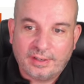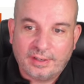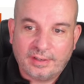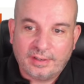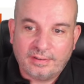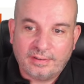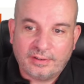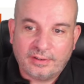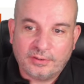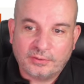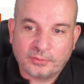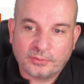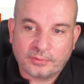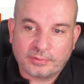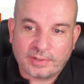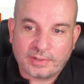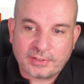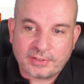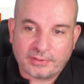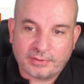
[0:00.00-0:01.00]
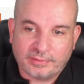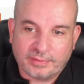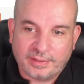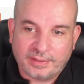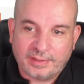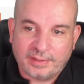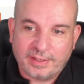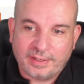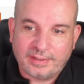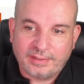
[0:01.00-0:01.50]
all the rest of
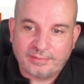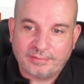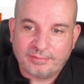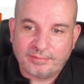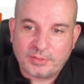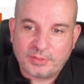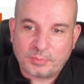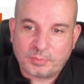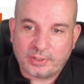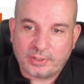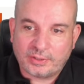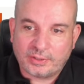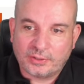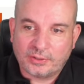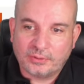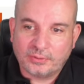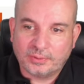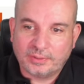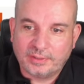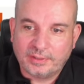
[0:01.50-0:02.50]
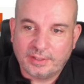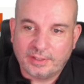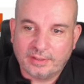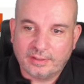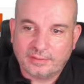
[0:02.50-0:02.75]
it, then it's pretty cool, isn't